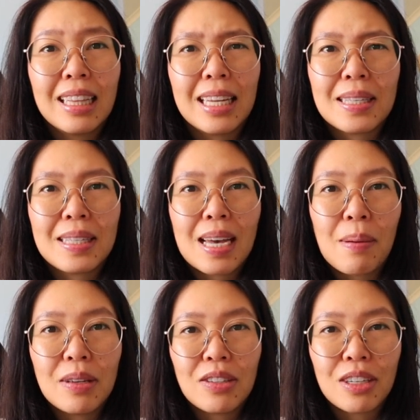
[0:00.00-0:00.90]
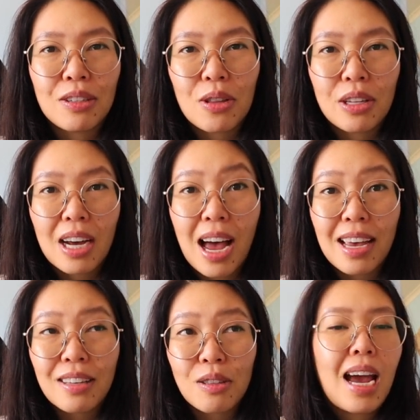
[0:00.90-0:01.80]
less damaging to the
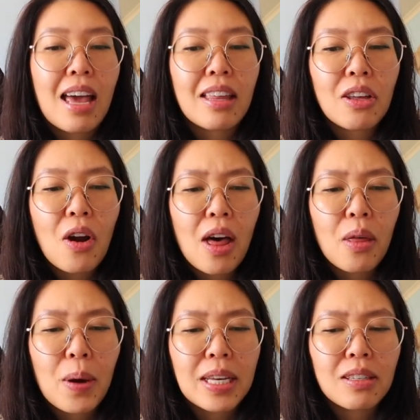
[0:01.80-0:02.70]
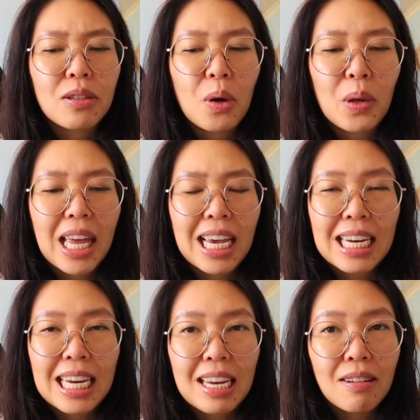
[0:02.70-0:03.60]
ties. I think there are other ways to do it with like a
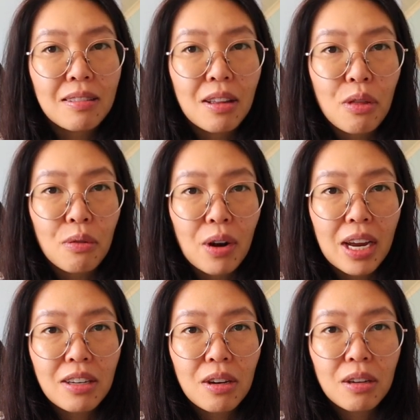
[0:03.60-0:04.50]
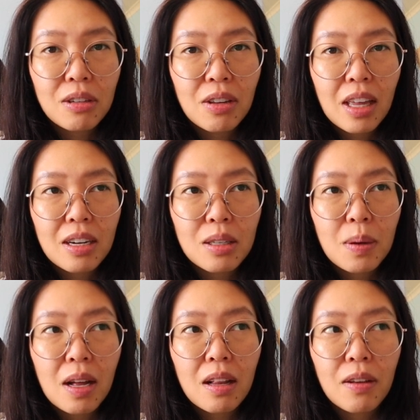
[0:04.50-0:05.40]
needle and thread. You can do that as
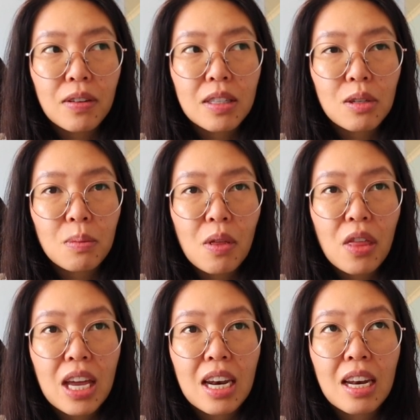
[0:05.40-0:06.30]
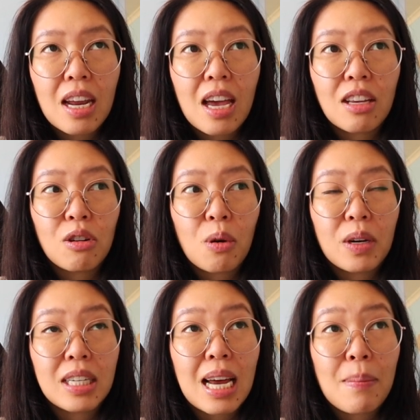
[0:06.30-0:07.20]
well if it's super thin and you don't
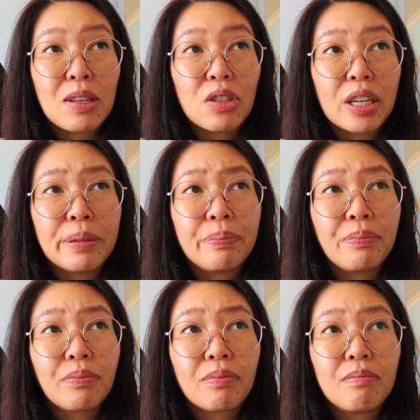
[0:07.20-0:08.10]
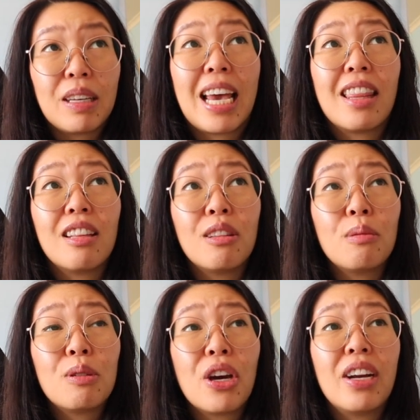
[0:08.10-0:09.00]
want to damage it. But yeah, the
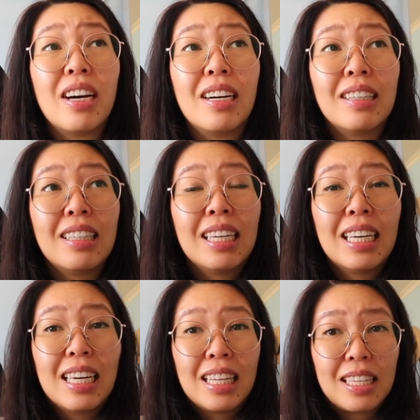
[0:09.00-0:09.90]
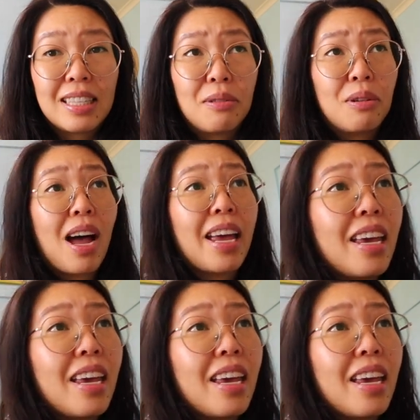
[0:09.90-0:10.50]
loop turner, this little guy